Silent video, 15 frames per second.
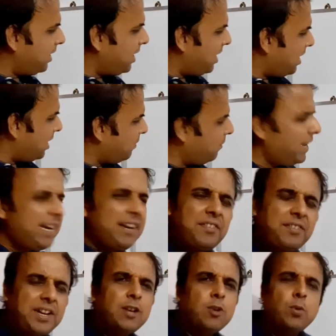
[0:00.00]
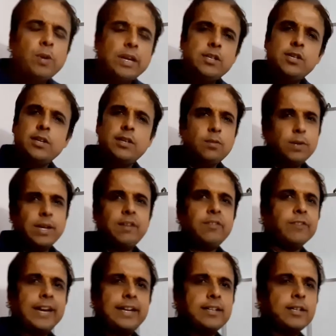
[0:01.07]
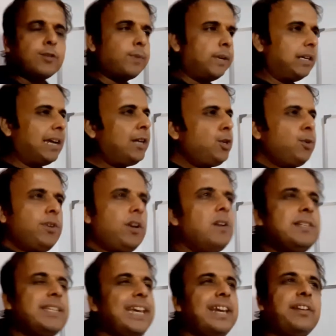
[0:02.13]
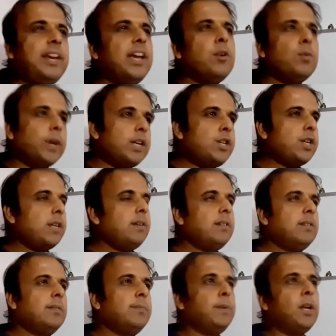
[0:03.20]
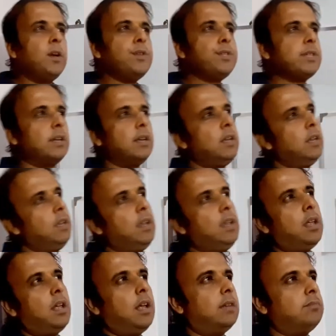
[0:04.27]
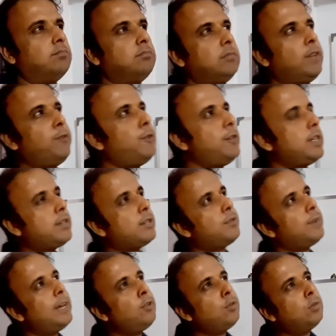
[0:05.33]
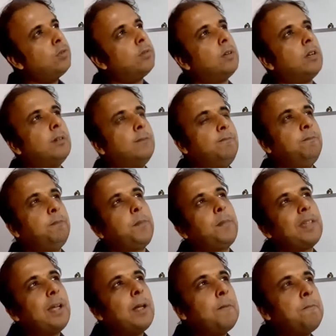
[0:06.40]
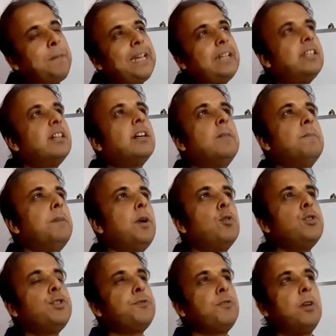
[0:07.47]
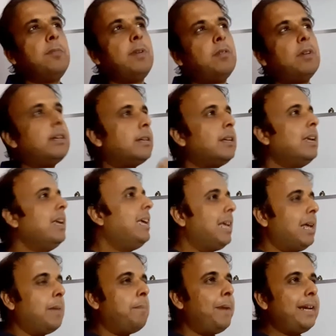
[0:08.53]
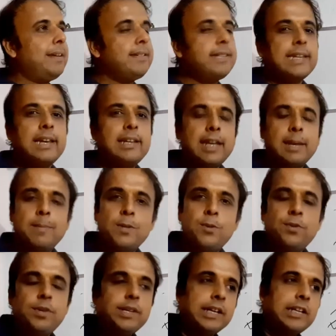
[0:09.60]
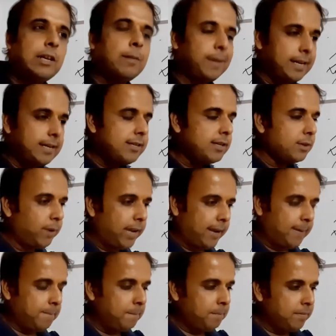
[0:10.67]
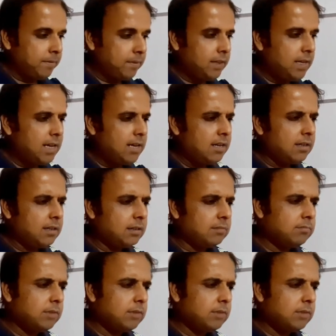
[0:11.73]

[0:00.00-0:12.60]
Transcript: In very rare occasion you can find this one. I should not say rare occasion, because if we just try to pick the compounds from our medicinal chemistry database, okay, they are